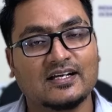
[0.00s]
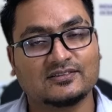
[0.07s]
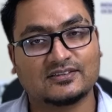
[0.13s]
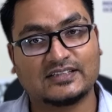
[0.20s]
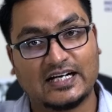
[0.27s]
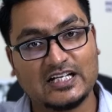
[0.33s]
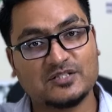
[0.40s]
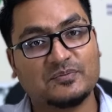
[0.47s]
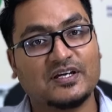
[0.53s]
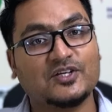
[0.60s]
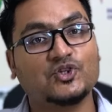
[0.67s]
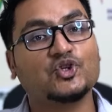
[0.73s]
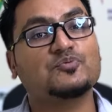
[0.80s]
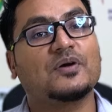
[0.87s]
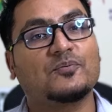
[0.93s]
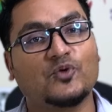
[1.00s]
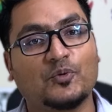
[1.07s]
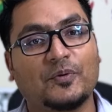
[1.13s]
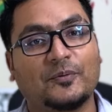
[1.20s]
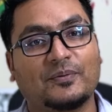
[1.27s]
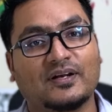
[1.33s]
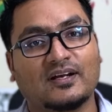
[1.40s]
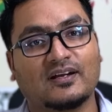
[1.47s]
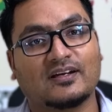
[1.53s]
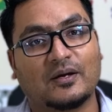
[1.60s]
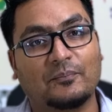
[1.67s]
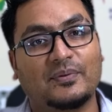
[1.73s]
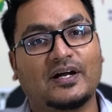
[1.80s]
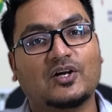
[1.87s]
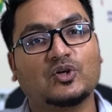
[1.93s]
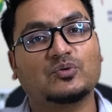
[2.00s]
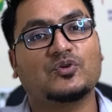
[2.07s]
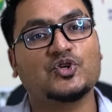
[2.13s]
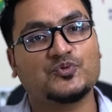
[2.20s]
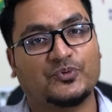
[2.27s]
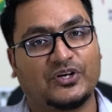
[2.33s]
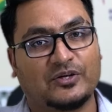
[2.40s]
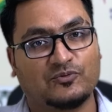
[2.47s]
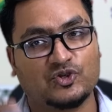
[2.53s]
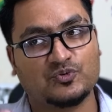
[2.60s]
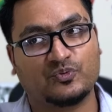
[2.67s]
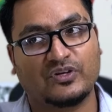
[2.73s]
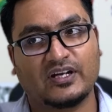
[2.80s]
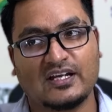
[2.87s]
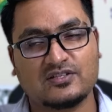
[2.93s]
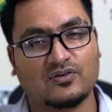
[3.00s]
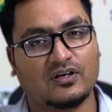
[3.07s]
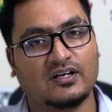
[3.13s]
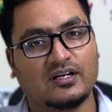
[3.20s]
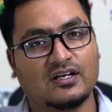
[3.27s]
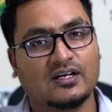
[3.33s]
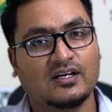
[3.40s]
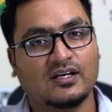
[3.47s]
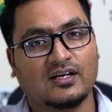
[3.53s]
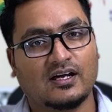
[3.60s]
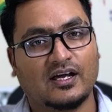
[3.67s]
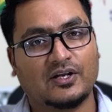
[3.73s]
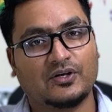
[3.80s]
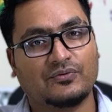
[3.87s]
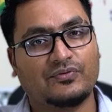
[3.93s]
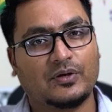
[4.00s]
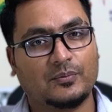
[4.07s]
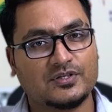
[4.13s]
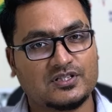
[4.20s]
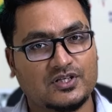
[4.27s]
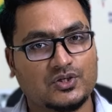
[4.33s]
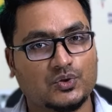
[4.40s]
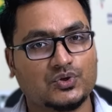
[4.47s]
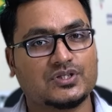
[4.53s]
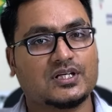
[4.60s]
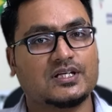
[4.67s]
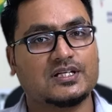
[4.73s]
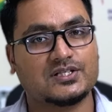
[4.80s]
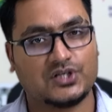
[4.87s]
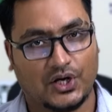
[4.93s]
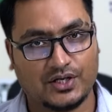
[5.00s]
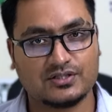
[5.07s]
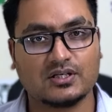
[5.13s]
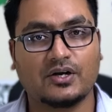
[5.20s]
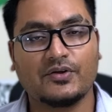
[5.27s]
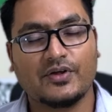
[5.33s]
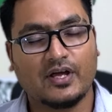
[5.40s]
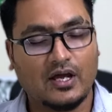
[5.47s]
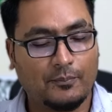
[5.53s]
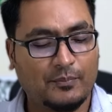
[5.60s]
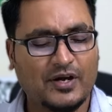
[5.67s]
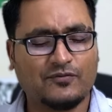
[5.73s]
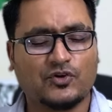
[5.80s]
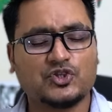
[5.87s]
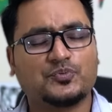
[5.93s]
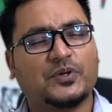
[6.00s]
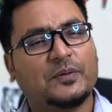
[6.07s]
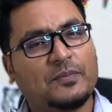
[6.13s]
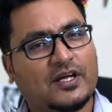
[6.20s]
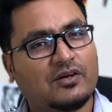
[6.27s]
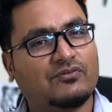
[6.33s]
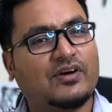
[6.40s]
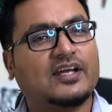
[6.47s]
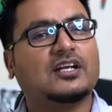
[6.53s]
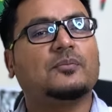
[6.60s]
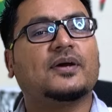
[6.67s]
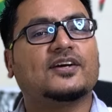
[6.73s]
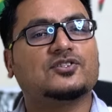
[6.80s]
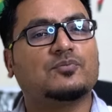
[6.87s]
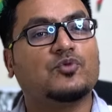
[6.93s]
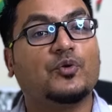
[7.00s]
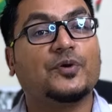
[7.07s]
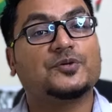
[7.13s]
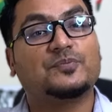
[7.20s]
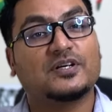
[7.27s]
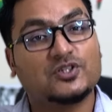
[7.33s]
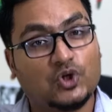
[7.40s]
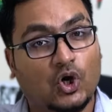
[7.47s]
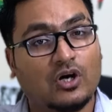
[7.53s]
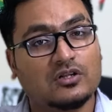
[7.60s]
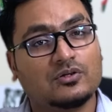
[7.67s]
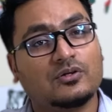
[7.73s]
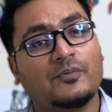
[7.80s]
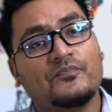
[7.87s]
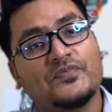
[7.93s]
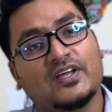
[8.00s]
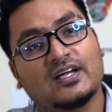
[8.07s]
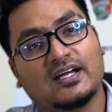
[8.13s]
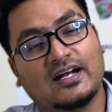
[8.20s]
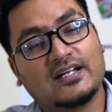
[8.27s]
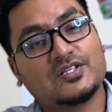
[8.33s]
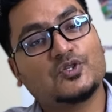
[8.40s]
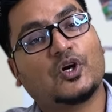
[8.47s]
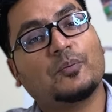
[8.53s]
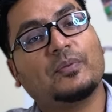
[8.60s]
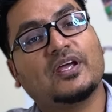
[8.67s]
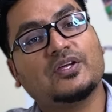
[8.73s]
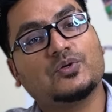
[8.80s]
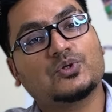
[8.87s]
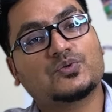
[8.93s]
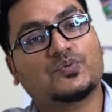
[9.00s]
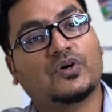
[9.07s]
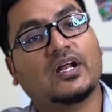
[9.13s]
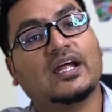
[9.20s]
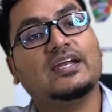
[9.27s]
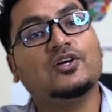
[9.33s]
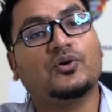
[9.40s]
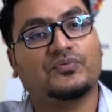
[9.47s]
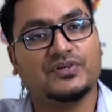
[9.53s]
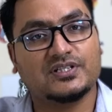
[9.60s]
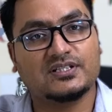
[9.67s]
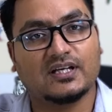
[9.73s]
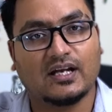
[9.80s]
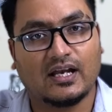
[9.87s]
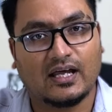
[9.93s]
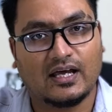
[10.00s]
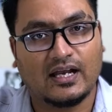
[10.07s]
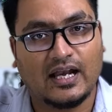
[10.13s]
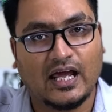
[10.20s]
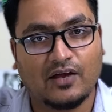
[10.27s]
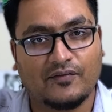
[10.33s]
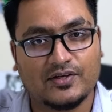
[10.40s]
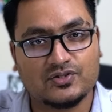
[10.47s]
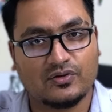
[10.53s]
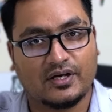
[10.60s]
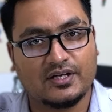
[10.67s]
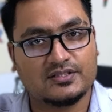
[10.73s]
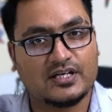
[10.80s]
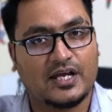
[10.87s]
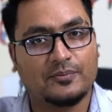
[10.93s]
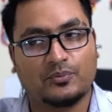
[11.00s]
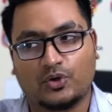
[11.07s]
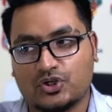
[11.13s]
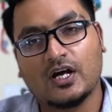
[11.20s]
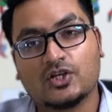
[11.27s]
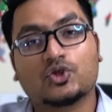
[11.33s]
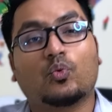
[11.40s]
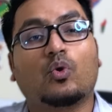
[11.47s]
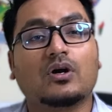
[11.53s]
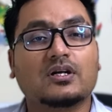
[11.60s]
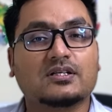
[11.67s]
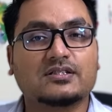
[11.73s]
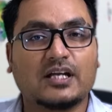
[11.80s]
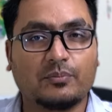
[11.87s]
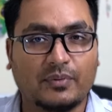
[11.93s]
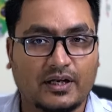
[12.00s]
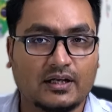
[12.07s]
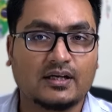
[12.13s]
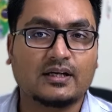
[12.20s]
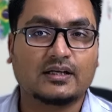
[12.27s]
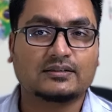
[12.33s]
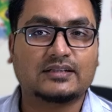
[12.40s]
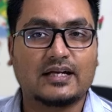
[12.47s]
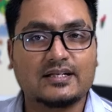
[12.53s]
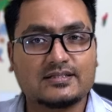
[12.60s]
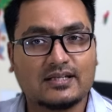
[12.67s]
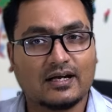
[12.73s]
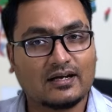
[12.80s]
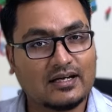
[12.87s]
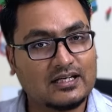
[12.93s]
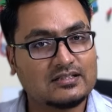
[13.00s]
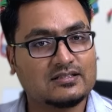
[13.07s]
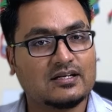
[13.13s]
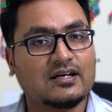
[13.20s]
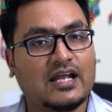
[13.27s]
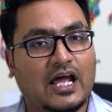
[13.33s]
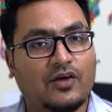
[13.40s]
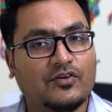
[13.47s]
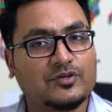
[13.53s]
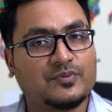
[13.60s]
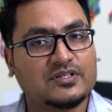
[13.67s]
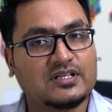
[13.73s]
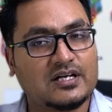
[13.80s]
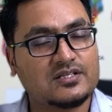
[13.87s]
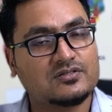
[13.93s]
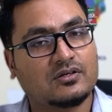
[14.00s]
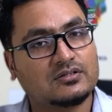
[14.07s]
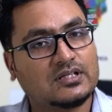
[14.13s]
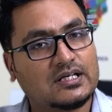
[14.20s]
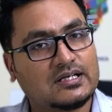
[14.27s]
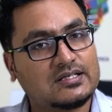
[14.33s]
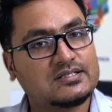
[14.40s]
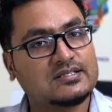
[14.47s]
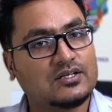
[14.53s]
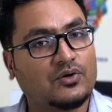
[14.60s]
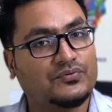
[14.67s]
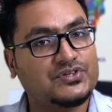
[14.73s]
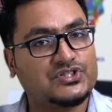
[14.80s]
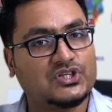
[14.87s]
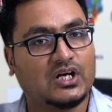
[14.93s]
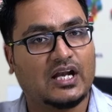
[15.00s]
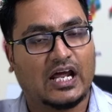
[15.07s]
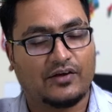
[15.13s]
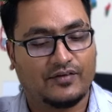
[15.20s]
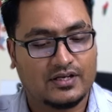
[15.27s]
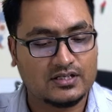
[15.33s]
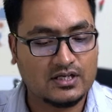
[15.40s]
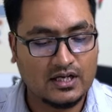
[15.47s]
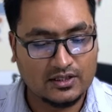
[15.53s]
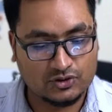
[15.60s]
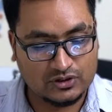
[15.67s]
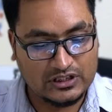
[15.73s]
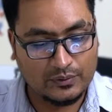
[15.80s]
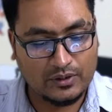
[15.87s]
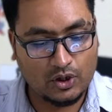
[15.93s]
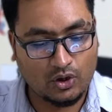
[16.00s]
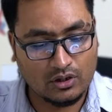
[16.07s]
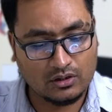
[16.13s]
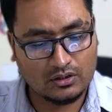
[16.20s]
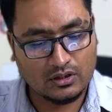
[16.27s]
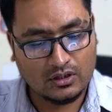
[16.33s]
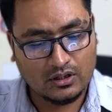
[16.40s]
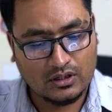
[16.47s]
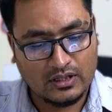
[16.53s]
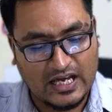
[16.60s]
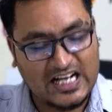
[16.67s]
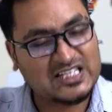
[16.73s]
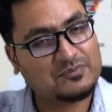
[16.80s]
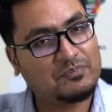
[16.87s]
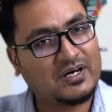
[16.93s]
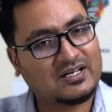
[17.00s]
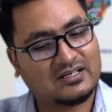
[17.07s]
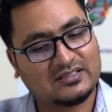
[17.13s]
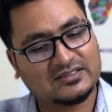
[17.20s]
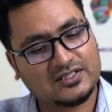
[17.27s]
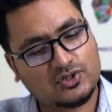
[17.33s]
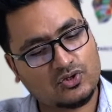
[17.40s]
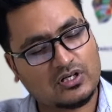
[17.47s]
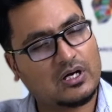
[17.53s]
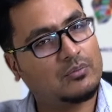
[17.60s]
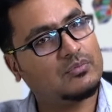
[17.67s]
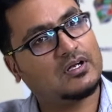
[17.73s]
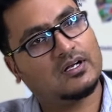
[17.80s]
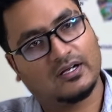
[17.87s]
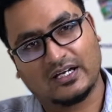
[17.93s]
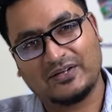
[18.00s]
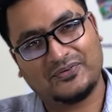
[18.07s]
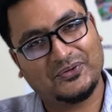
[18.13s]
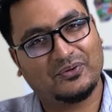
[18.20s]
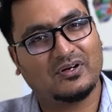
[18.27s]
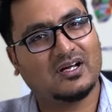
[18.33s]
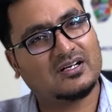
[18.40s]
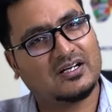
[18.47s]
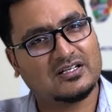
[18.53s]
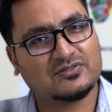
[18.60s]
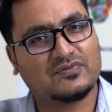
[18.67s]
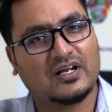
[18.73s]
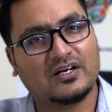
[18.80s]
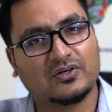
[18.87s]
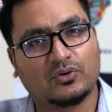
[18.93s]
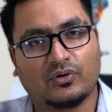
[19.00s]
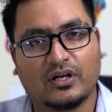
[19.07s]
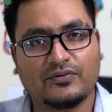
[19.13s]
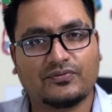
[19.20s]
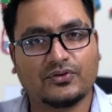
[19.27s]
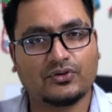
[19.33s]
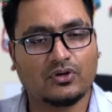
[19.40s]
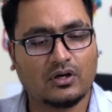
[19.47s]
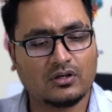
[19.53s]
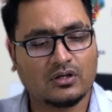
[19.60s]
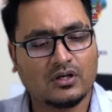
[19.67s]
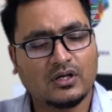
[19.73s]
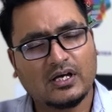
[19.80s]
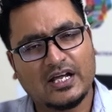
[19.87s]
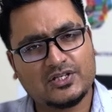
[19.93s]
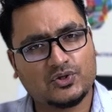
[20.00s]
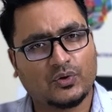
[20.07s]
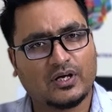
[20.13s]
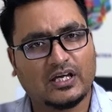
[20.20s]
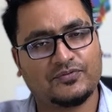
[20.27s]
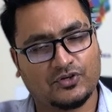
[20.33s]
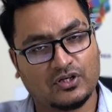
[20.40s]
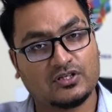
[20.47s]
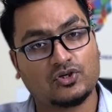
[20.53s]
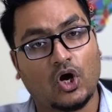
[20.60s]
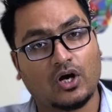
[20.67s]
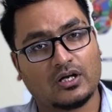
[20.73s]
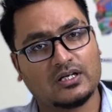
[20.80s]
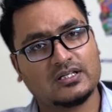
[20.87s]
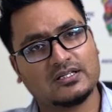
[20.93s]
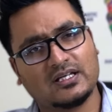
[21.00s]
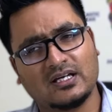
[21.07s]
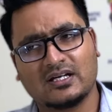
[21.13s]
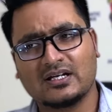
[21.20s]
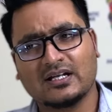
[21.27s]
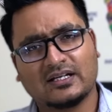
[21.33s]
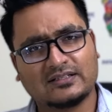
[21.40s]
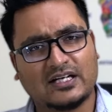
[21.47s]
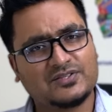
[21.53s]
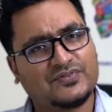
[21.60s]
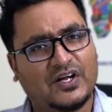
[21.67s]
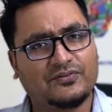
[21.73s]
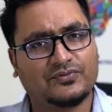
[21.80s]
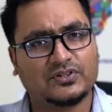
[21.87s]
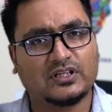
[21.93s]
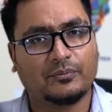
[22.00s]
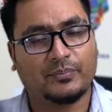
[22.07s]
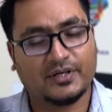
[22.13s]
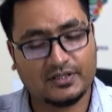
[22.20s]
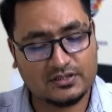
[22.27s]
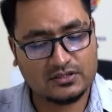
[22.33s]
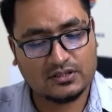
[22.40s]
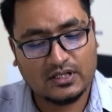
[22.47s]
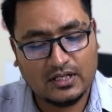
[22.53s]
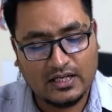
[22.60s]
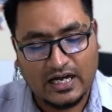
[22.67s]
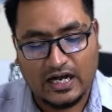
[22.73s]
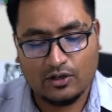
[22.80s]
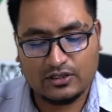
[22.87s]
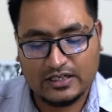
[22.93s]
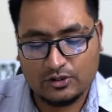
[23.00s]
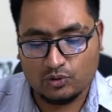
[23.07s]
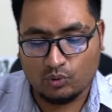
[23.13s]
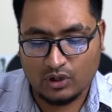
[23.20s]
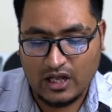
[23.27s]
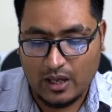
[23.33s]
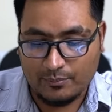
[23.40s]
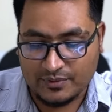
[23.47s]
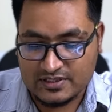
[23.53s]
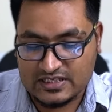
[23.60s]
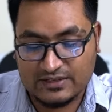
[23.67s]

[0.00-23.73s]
So that is being used by more people compared to Bhojpuri. Bhojpuri is only, famous in 2-3 districts. But Bhojpuri became viral because of movies. But although it is not being used for any official language or any signboard. So what does that mean? That is the regional language, but that is not the regional official language. So they will not expect others to come and learn. If you learn, it's well and good. If you not, it's okay. If you can talk in Hindi, that is fine for them. Because I'll tell you what happens.